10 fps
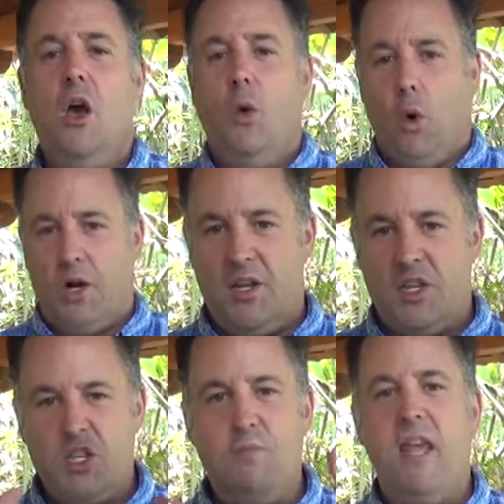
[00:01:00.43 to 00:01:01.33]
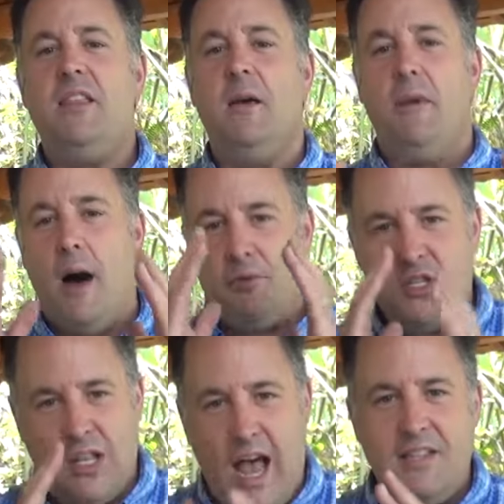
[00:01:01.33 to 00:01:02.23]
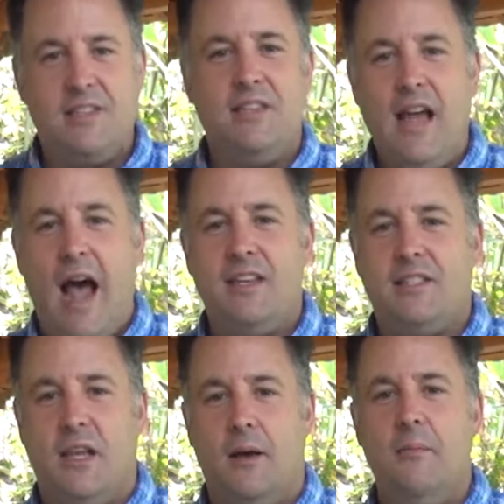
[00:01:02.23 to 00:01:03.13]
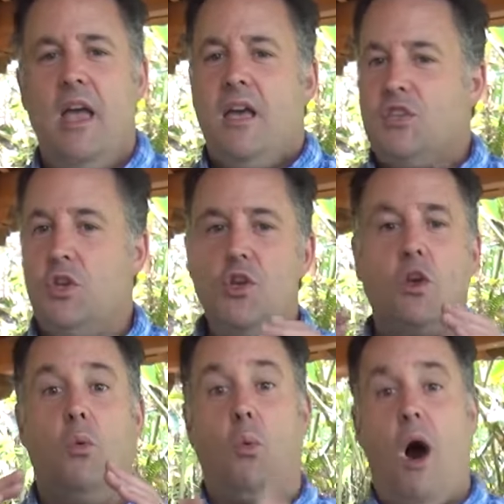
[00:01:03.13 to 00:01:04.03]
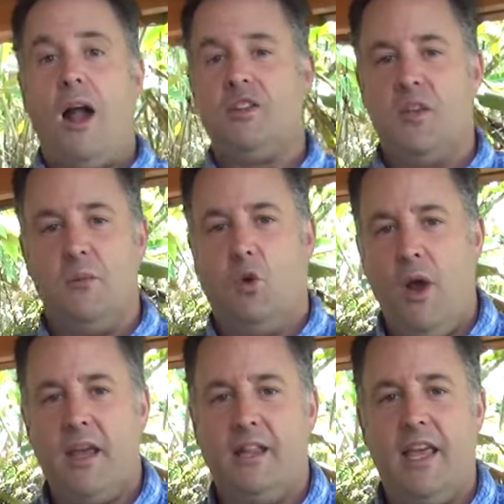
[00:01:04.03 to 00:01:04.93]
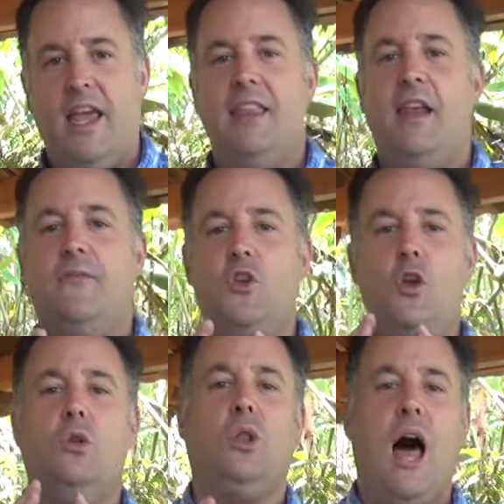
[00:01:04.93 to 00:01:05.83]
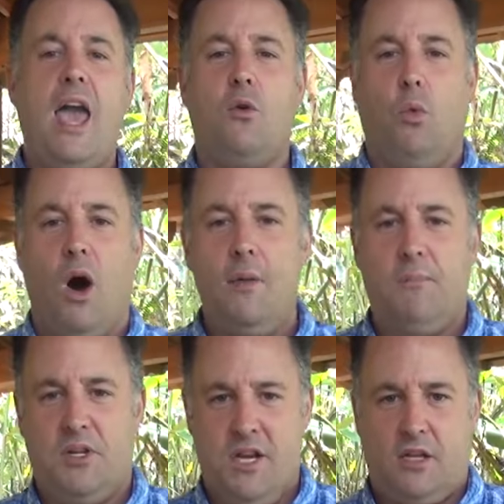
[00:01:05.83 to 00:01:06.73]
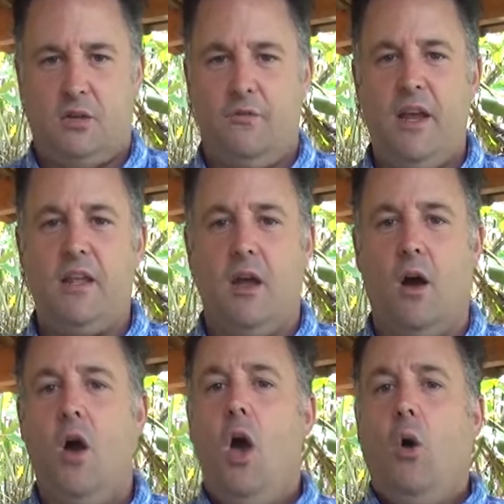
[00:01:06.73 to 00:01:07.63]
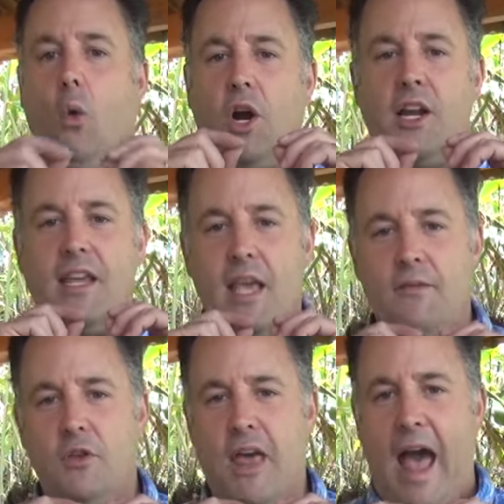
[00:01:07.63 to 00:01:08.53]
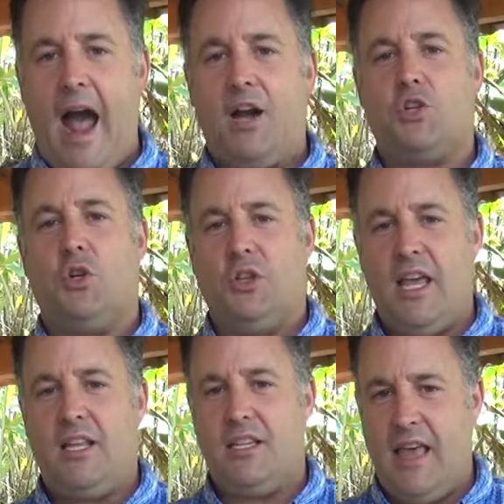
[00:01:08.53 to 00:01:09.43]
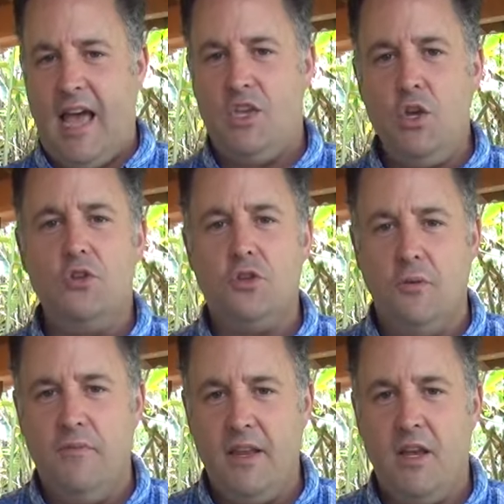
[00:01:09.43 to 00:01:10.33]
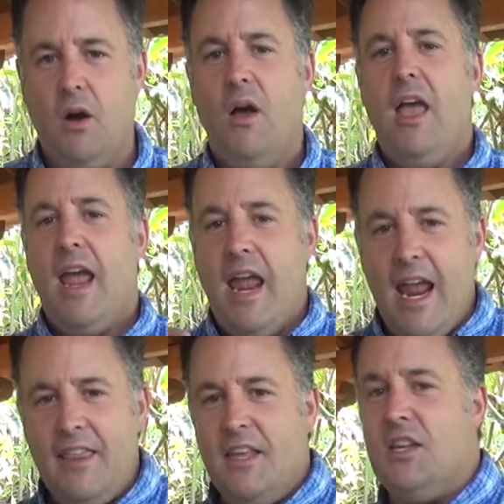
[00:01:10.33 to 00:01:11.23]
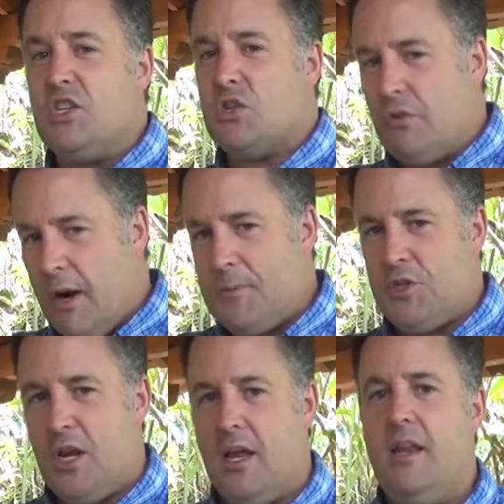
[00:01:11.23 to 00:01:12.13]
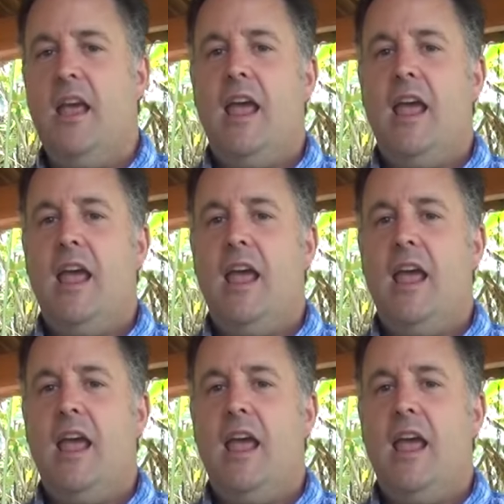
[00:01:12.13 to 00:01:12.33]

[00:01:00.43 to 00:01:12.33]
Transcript: We're speed them up, slice and dice them so you can watch them quickly, and then if you like one particular video, we're going to give you the actual link to that YouTube video in the description,